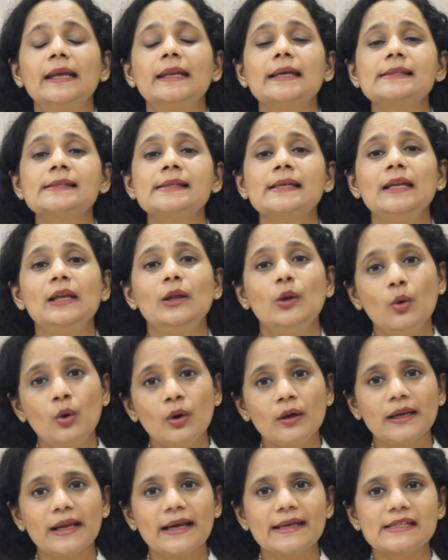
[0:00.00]
It has a
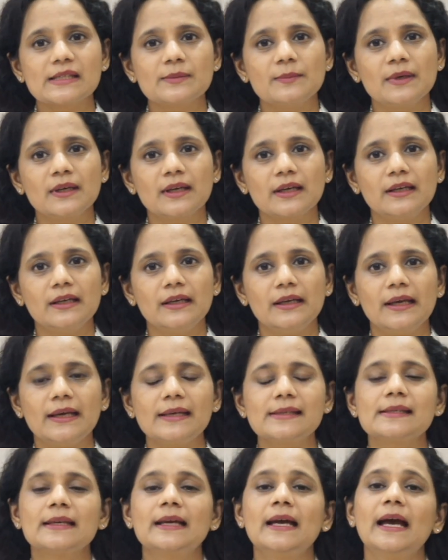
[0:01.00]
low glycemic
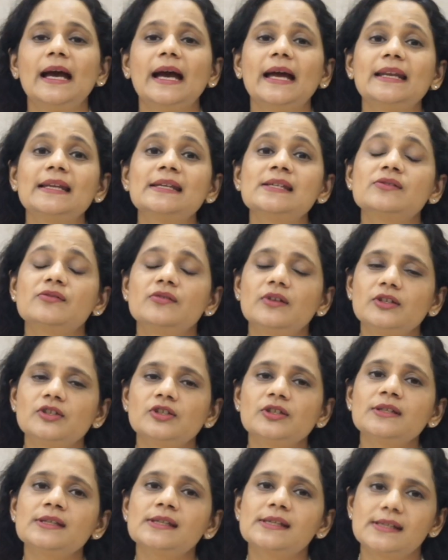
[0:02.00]
index and is
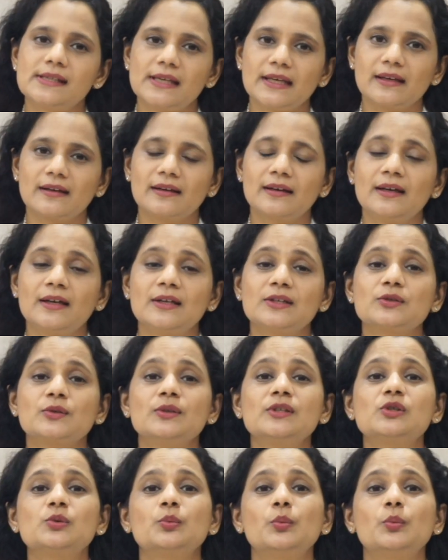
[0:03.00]
rich in zinc, so it's